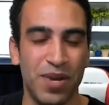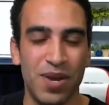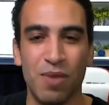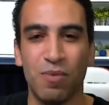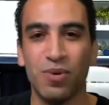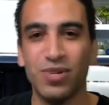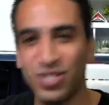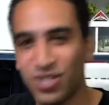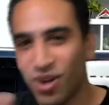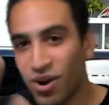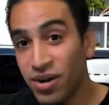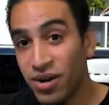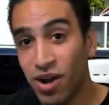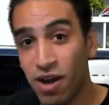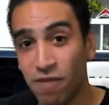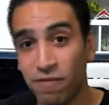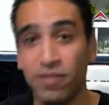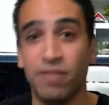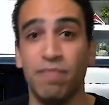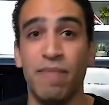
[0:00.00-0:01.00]
We're starting
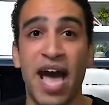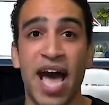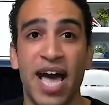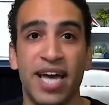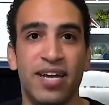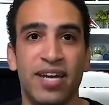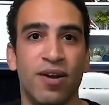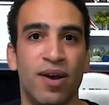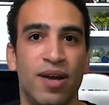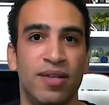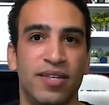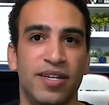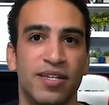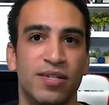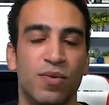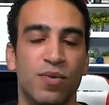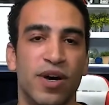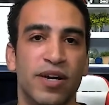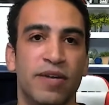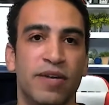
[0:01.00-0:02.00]
off with Matt here on
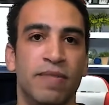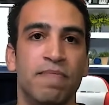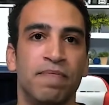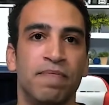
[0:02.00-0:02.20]
this one.